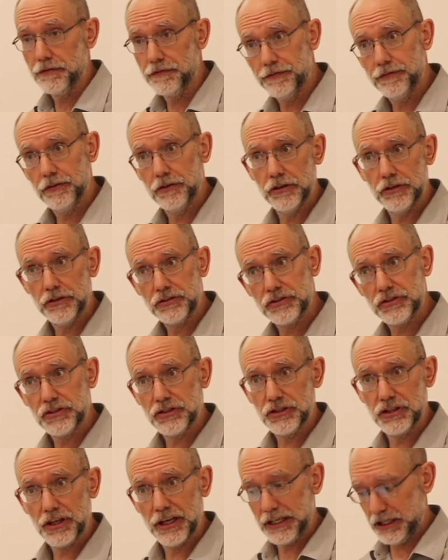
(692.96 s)
the first
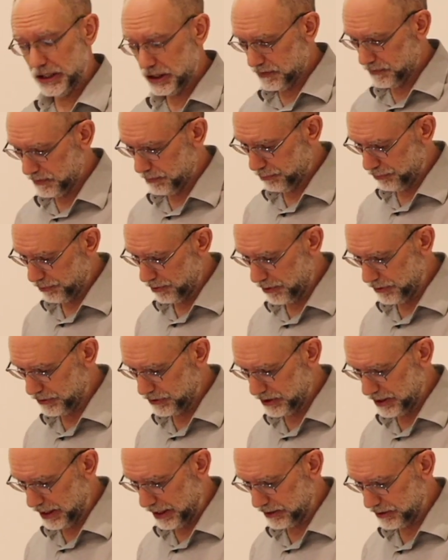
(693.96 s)
stage of a
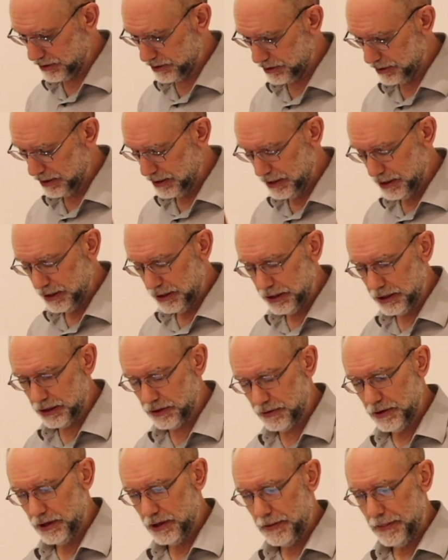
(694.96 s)
process. You
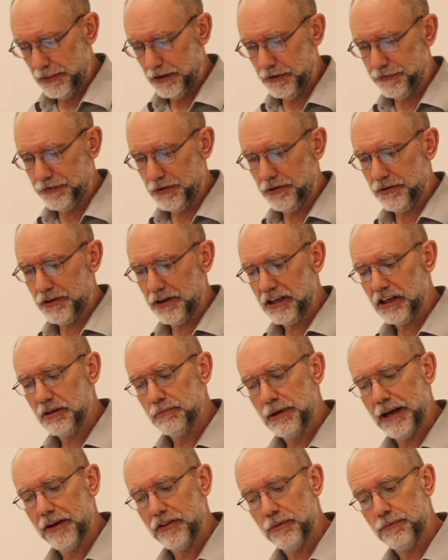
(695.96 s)
know, if you think
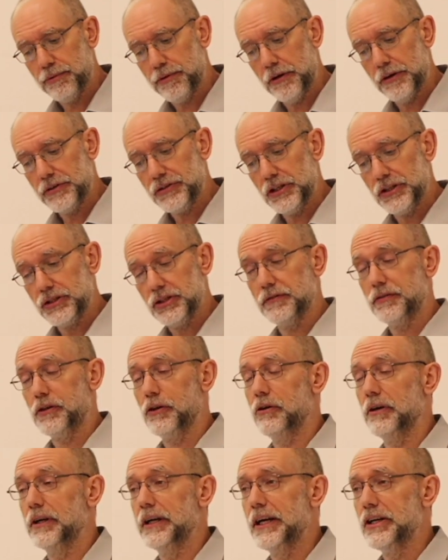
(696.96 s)
about the process of
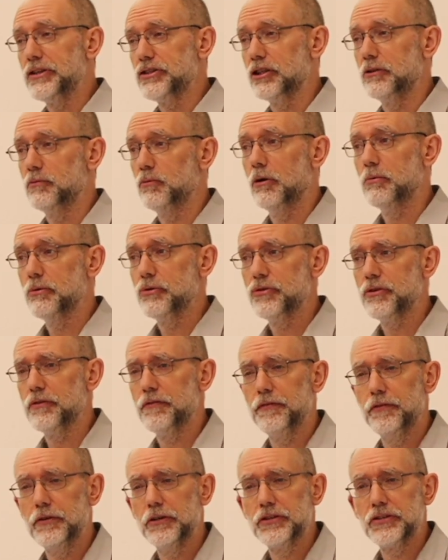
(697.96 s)
creation, what was the
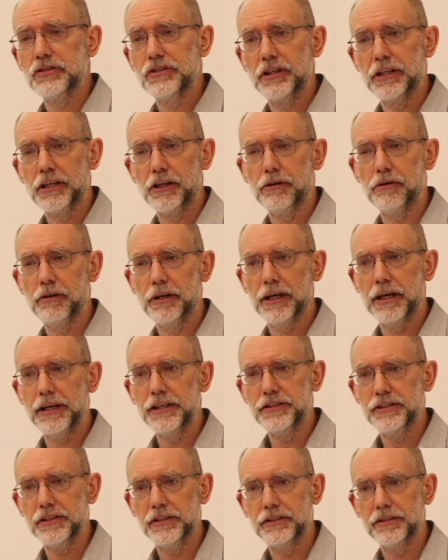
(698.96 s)
first thing
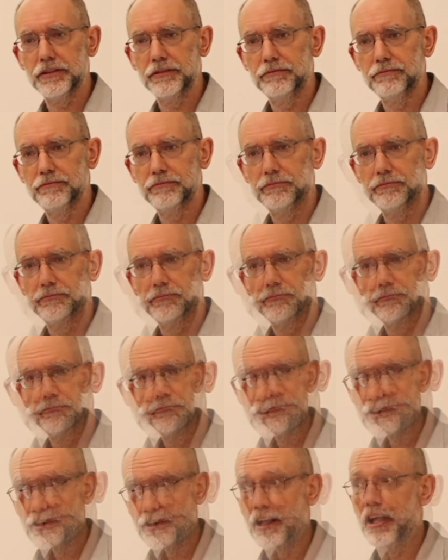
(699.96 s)
created?
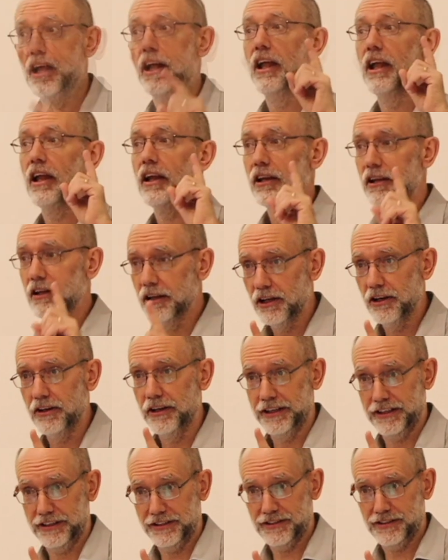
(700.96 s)

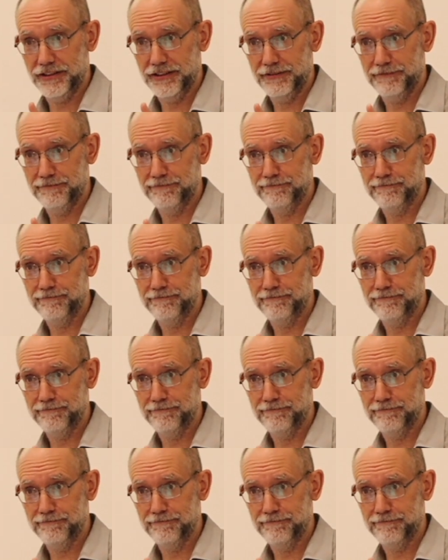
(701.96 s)
Light.